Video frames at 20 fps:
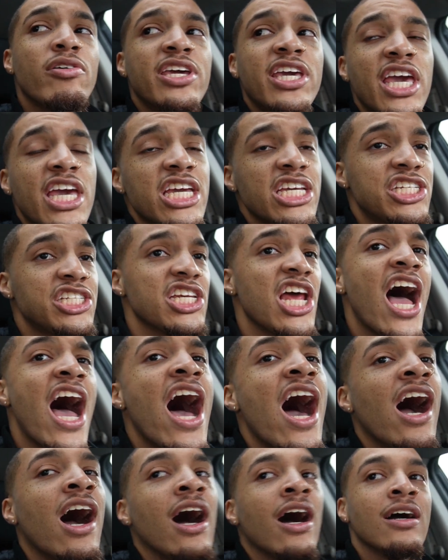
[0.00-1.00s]
on,
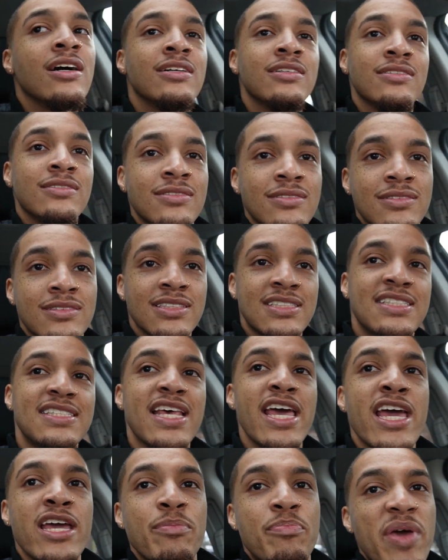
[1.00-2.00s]
Keisha.
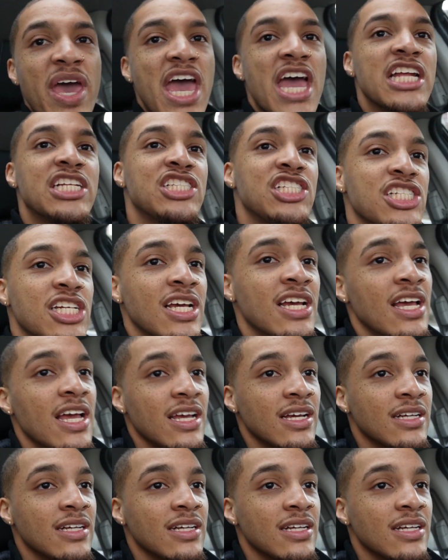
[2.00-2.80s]
Sing, bitch.